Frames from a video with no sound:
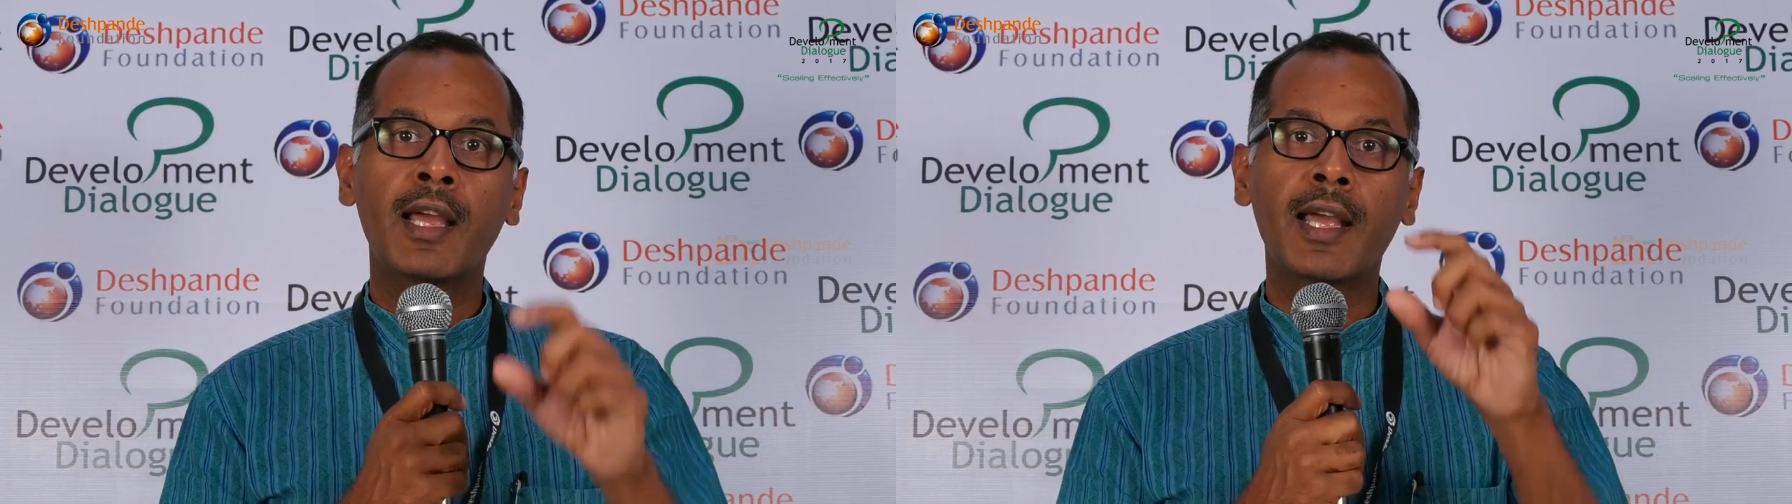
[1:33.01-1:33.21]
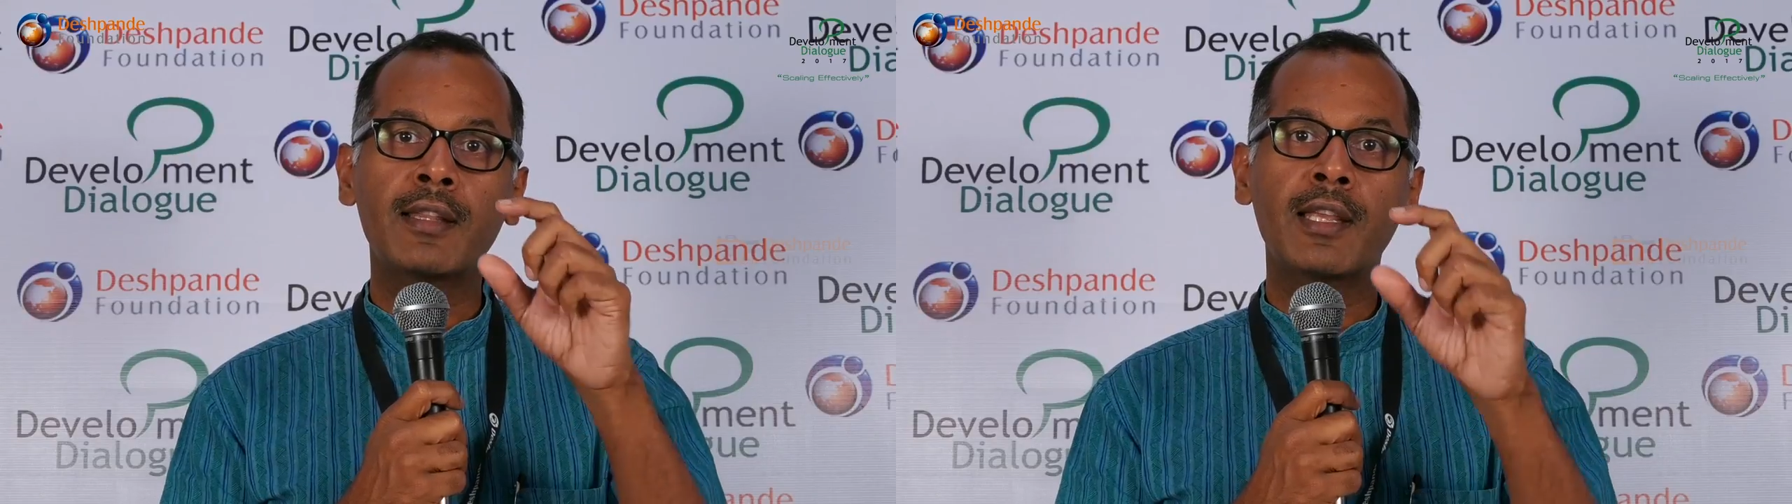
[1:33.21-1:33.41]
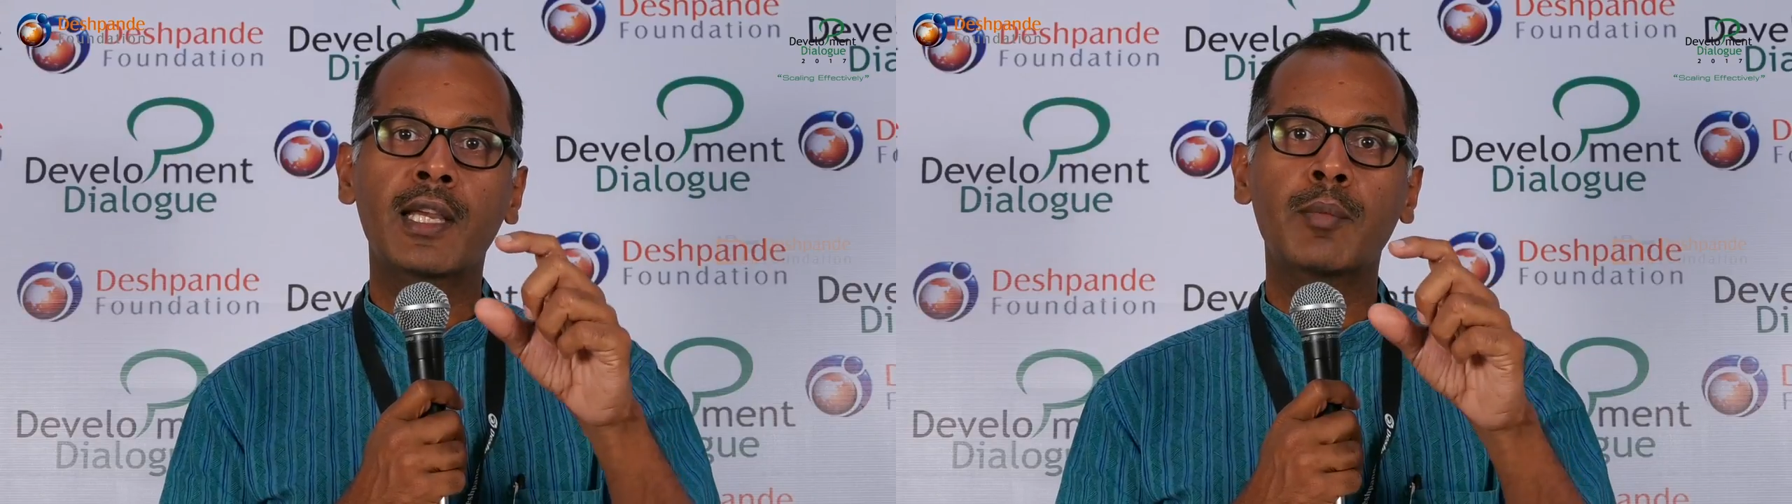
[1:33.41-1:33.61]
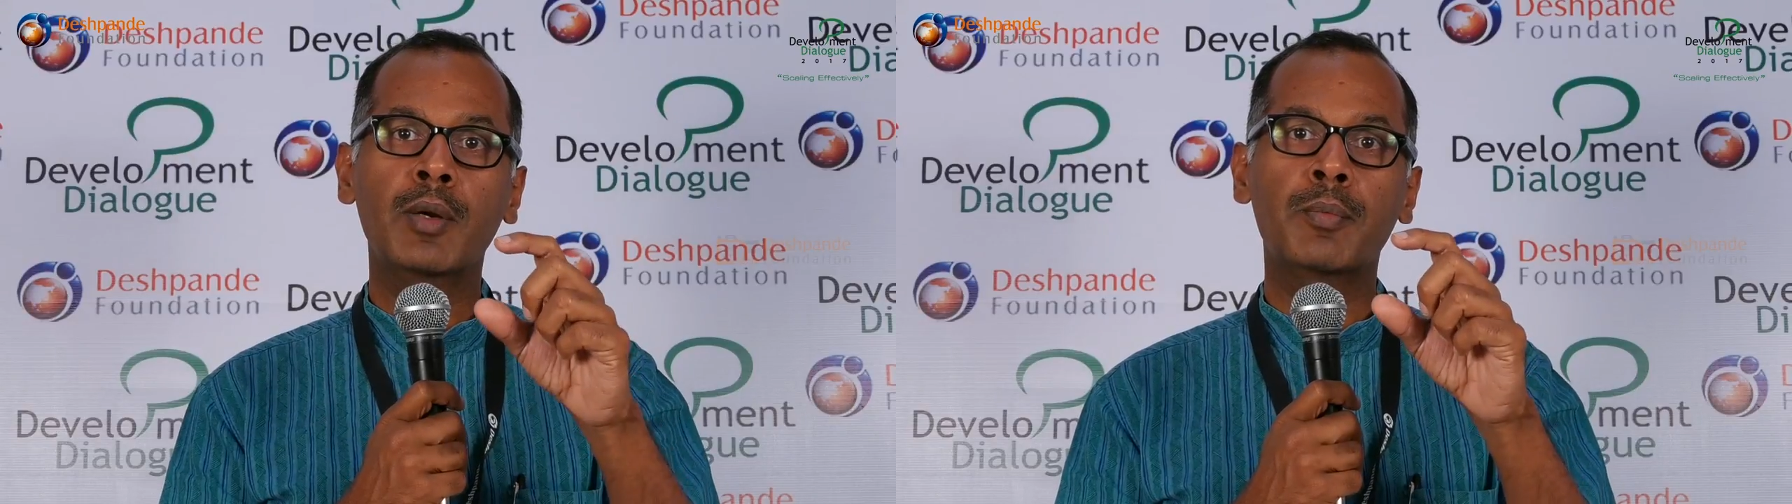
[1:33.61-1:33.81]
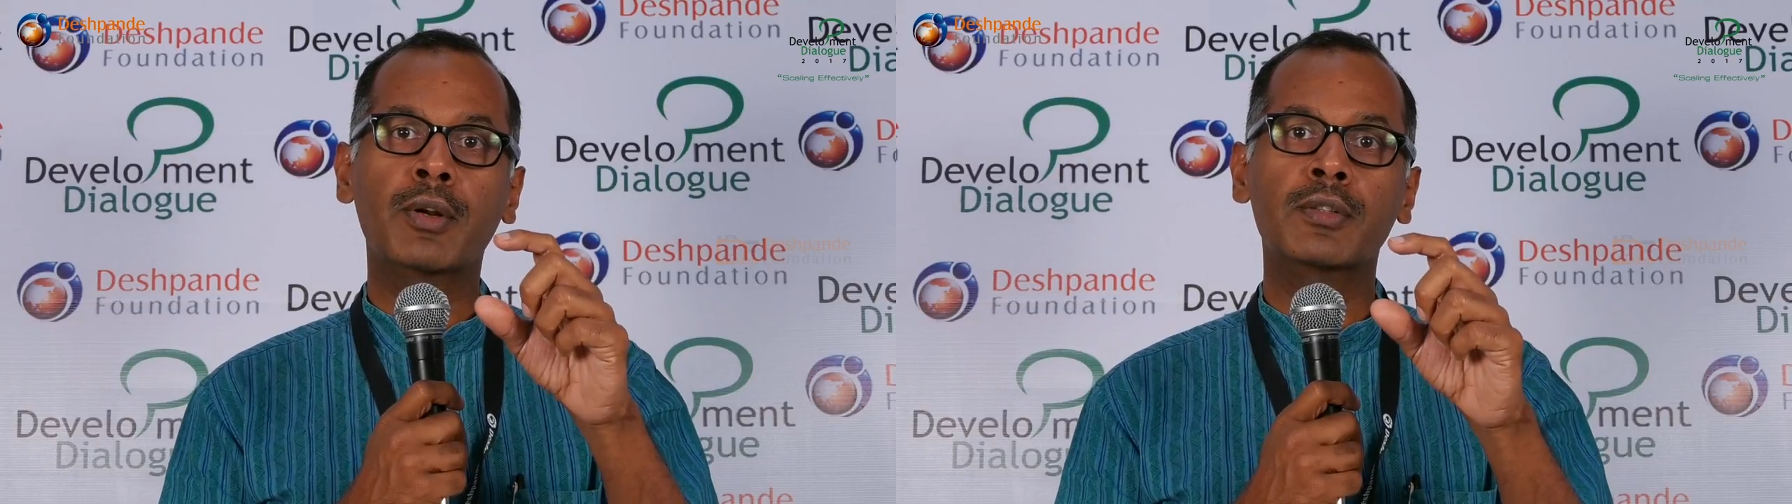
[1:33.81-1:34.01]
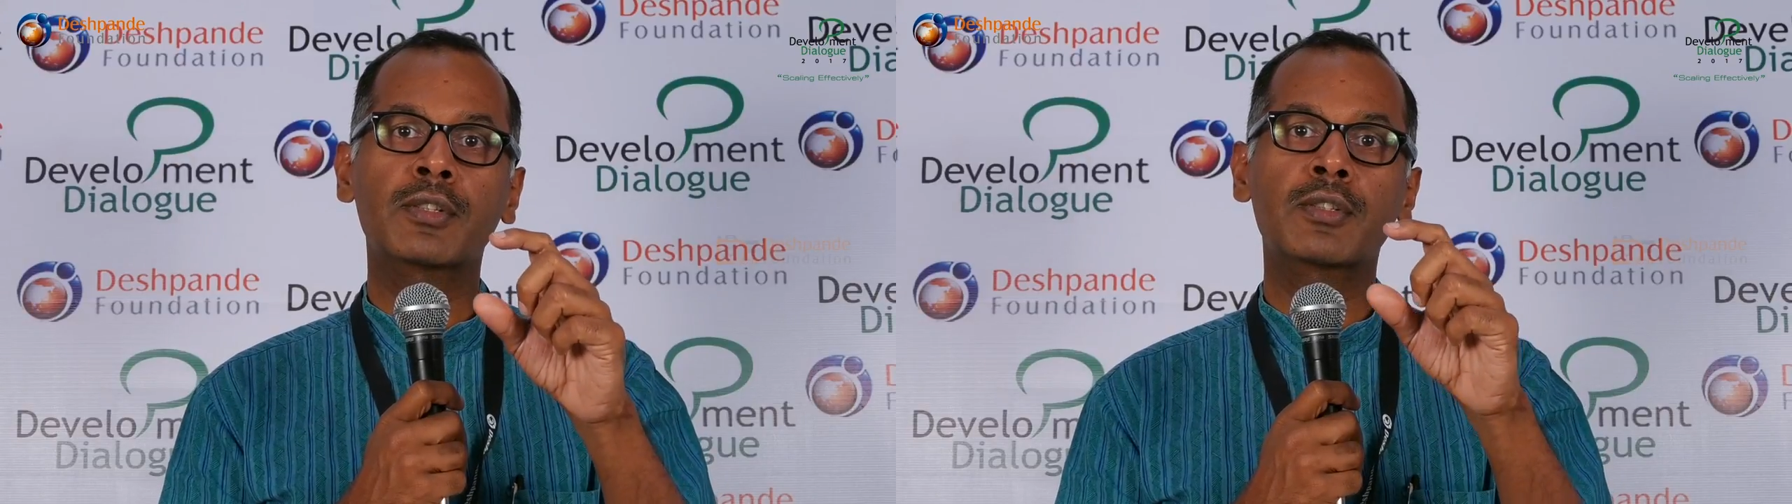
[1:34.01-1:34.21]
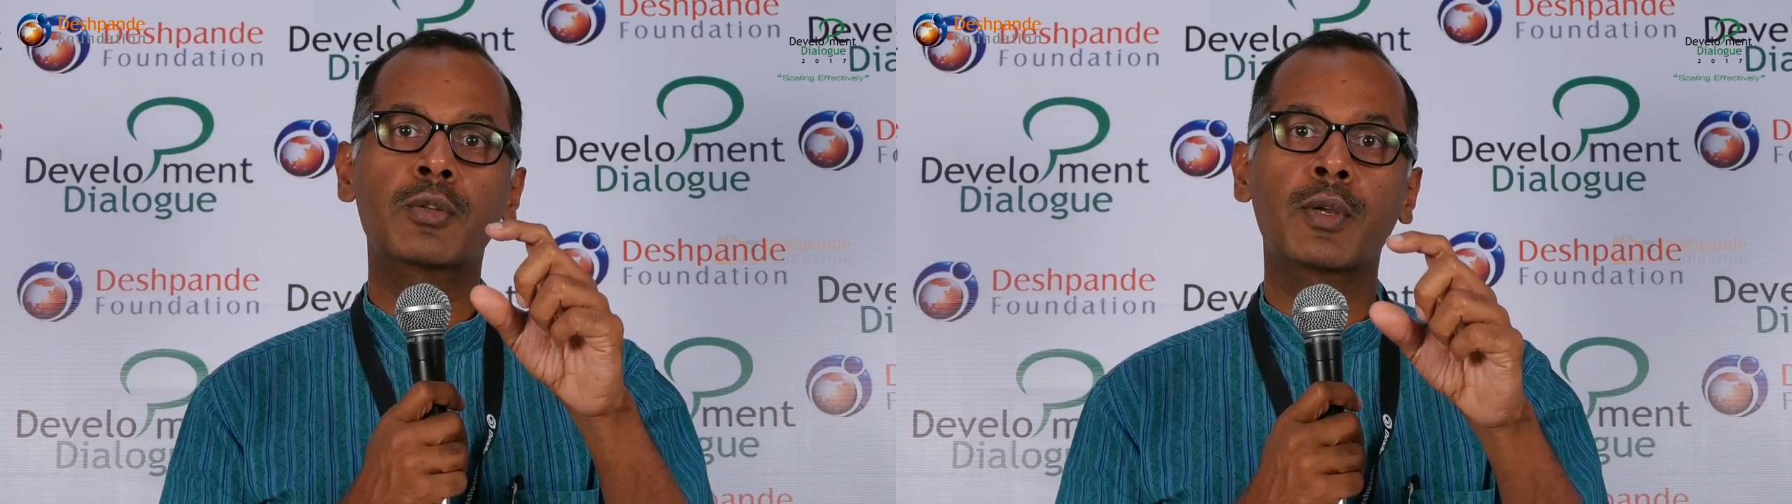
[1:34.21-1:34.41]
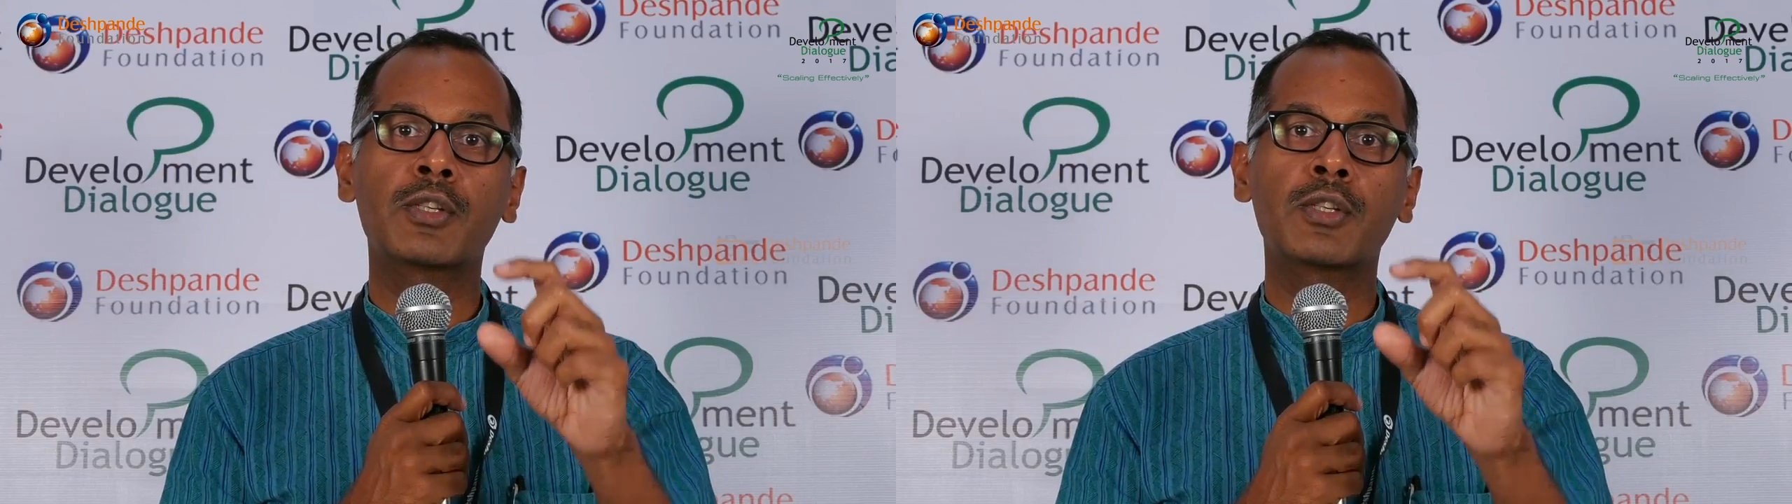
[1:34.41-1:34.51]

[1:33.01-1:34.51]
and think about process to